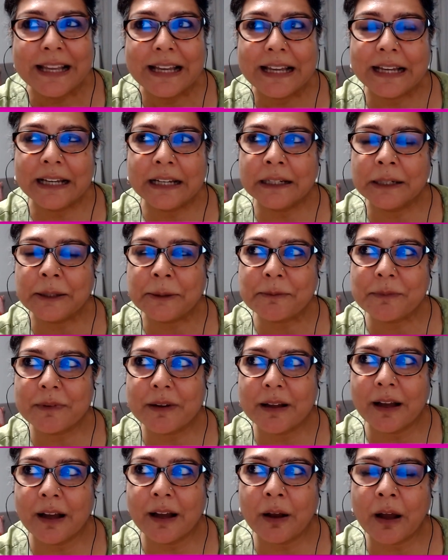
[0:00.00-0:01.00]

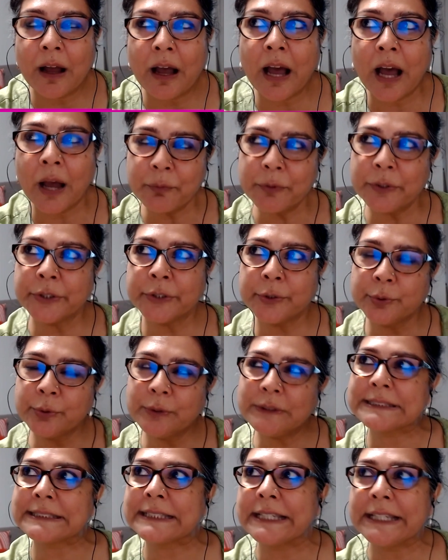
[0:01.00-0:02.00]
How would you
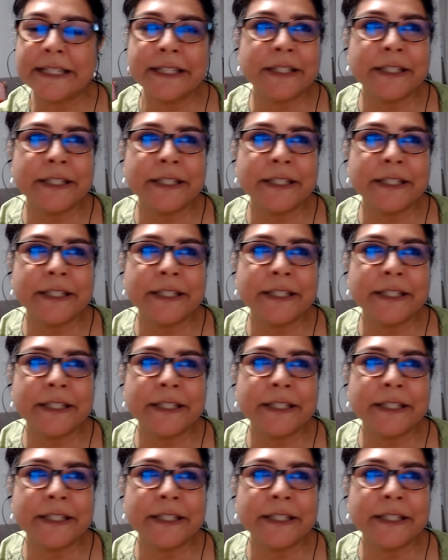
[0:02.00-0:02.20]
say